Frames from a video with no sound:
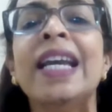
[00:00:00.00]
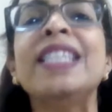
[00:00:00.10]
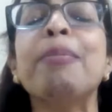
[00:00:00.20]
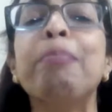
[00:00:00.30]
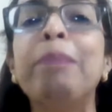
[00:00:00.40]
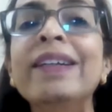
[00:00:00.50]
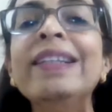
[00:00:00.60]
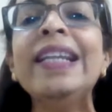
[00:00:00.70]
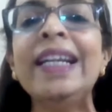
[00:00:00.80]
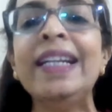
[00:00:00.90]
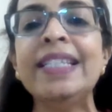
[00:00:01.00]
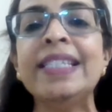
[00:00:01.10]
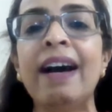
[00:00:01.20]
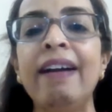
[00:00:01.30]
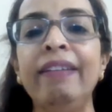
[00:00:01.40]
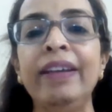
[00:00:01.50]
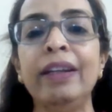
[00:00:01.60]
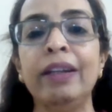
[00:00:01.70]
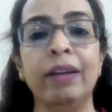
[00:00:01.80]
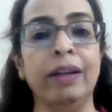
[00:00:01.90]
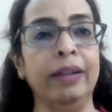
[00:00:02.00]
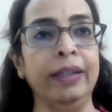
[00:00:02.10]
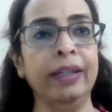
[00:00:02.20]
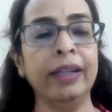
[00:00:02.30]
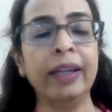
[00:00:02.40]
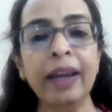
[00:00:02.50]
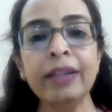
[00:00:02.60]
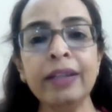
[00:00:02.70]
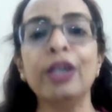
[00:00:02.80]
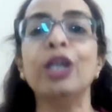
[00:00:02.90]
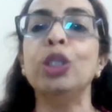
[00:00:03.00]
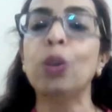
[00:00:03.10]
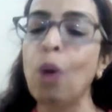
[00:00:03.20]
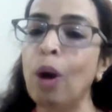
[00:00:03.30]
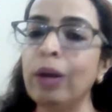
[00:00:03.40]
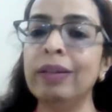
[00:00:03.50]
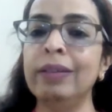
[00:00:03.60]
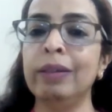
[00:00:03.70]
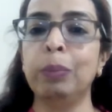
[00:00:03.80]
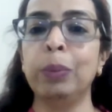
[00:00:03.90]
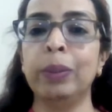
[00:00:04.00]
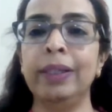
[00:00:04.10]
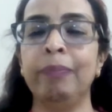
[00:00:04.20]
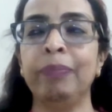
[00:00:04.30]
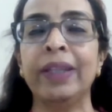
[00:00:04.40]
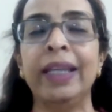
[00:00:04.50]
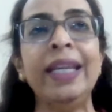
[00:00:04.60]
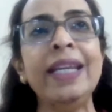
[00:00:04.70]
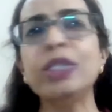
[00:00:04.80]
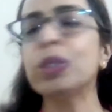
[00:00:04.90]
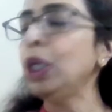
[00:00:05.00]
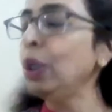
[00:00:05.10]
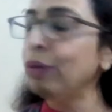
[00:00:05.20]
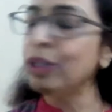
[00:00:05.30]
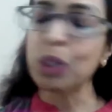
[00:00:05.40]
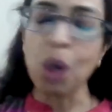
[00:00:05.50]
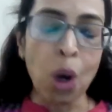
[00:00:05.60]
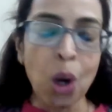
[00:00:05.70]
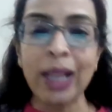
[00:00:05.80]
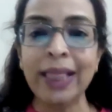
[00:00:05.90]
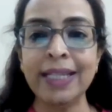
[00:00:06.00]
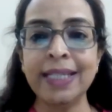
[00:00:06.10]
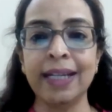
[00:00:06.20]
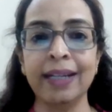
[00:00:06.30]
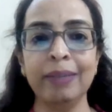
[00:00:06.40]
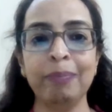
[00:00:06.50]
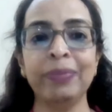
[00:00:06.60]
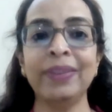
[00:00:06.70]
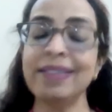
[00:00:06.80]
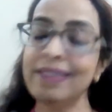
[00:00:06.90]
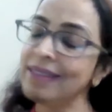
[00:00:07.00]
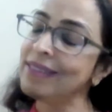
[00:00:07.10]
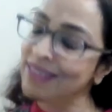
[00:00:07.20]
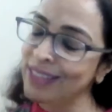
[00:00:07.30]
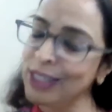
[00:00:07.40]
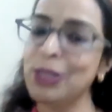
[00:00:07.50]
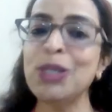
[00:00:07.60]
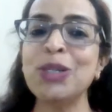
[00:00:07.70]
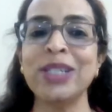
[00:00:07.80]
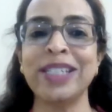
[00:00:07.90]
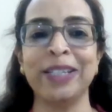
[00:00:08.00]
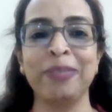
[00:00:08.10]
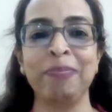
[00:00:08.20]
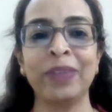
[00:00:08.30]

It's a burning desire in a kid to conquer the world. He's curious all the time. This is Shushrusha.